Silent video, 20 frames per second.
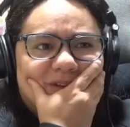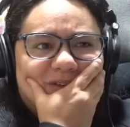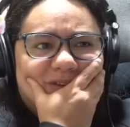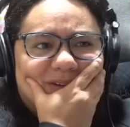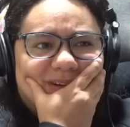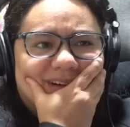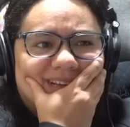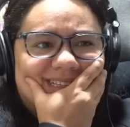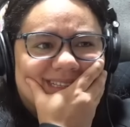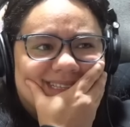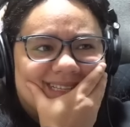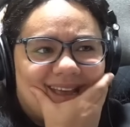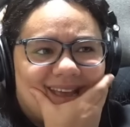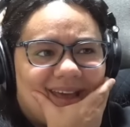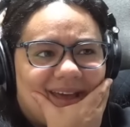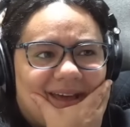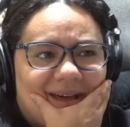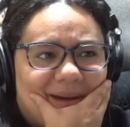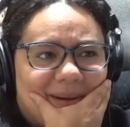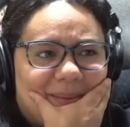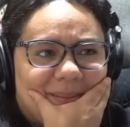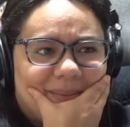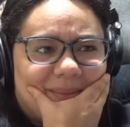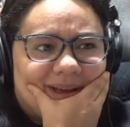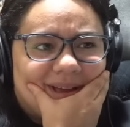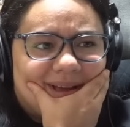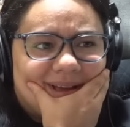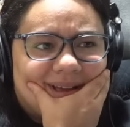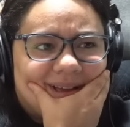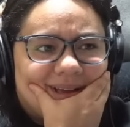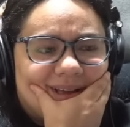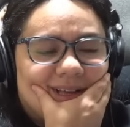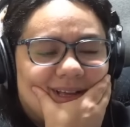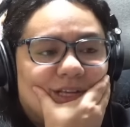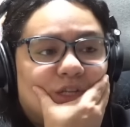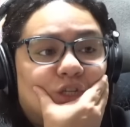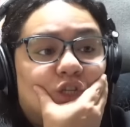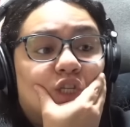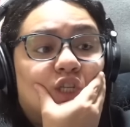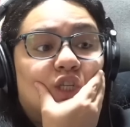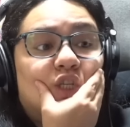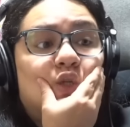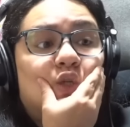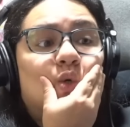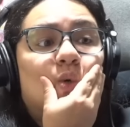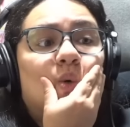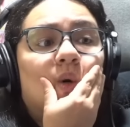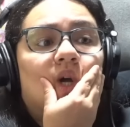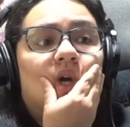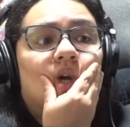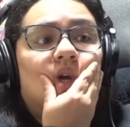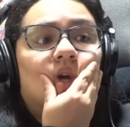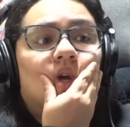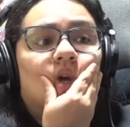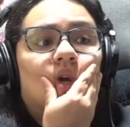for Sam. Oh, Just gosh. do it.